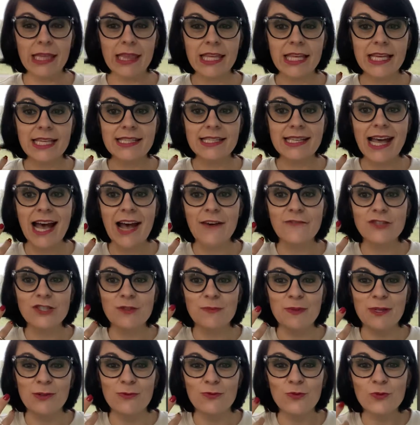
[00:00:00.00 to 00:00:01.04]
things have to
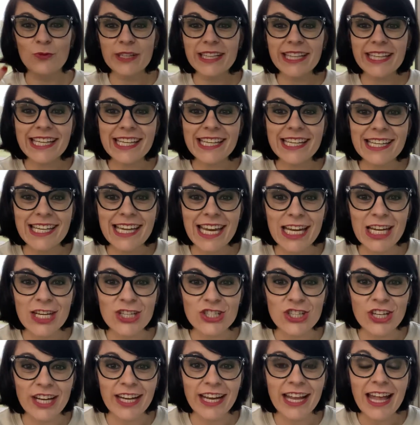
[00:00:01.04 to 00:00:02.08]
be really
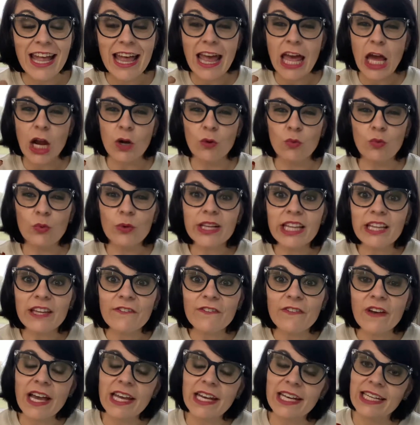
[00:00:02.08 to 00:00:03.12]
engaging and really
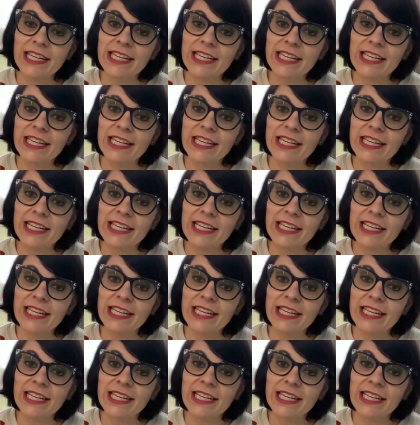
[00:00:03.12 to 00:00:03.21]
fun,